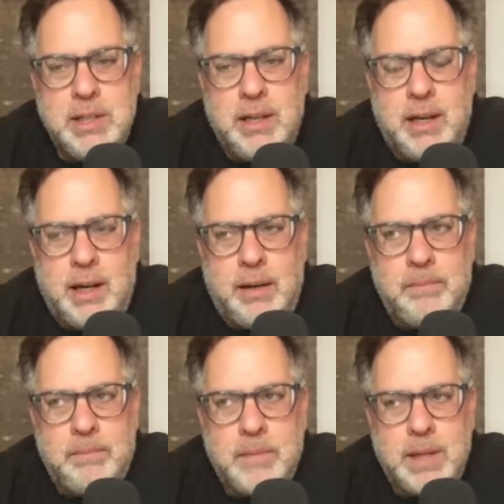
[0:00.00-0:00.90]

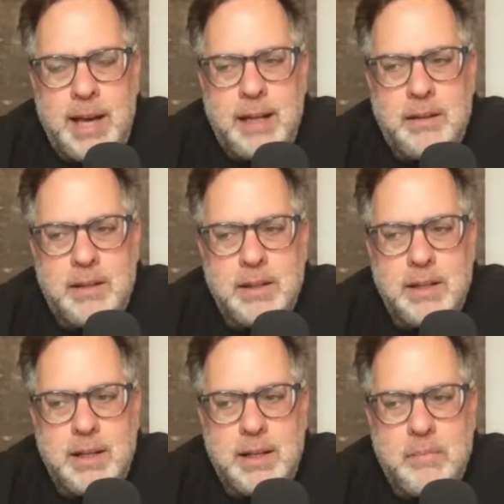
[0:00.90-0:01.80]
And
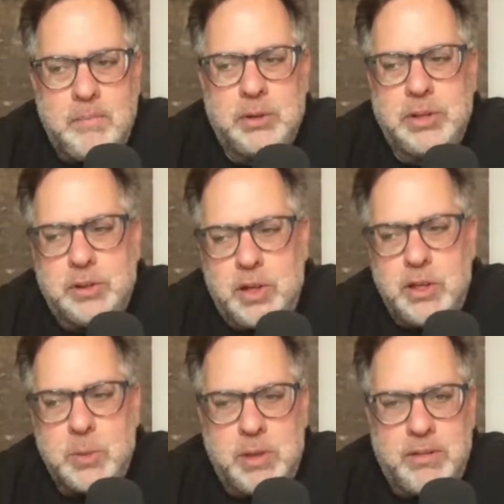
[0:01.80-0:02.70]
it built a
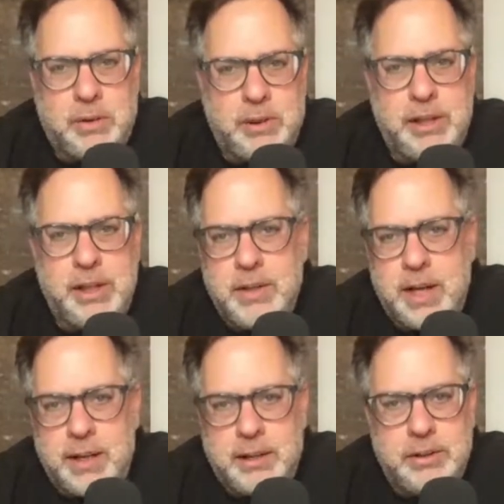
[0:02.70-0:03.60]
large portfolio that
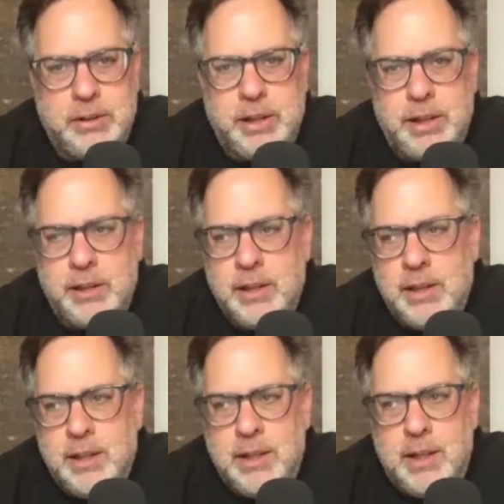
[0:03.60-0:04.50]
included
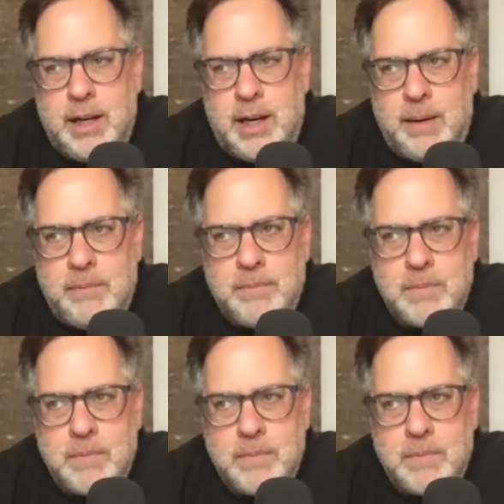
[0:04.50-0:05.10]
Fetchback,